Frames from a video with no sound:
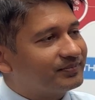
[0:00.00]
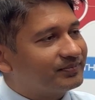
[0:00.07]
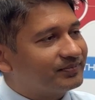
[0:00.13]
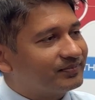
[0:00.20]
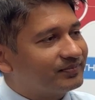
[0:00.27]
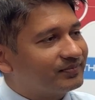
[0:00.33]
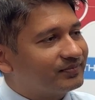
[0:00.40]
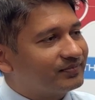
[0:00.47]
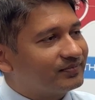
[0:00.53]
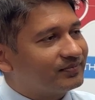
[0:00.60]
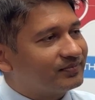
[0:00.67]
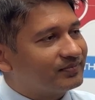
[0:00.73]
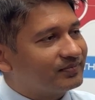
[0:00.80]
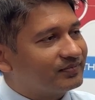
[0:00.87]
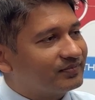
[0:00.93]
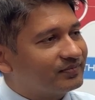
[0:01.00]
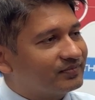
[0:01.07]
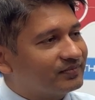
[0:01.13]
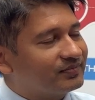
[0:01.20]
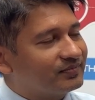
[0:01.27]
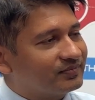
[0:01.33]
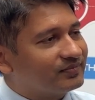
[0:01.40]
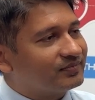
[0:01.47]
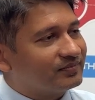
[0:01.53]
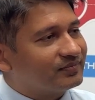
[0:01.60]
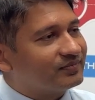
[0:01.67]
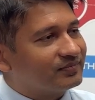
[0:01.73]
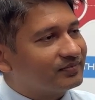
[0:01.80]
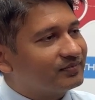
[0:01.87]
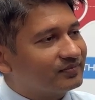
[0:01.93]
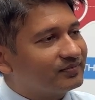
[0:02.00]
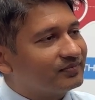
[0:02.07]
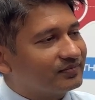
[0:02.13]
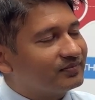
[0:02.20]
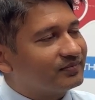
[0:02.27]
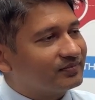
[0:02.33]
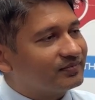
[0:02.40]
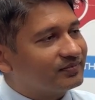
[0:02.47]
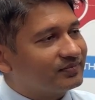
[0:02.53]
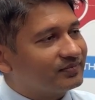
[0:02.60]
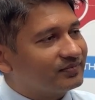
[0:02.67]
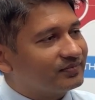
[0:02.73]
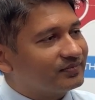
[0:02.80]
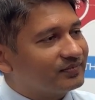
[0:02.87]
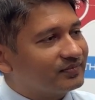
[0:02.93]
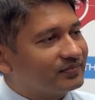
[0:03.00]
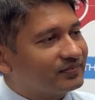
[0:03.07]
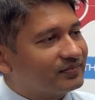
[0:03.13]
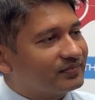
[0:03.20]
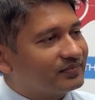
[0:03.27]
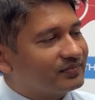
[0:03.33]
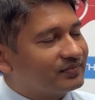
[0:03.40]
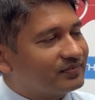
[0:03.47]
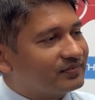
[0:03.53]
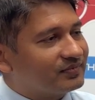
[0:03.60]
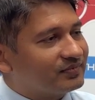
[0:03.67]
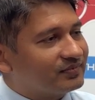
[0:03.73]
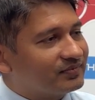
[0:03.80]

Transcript: No words are spoken by the person on screen.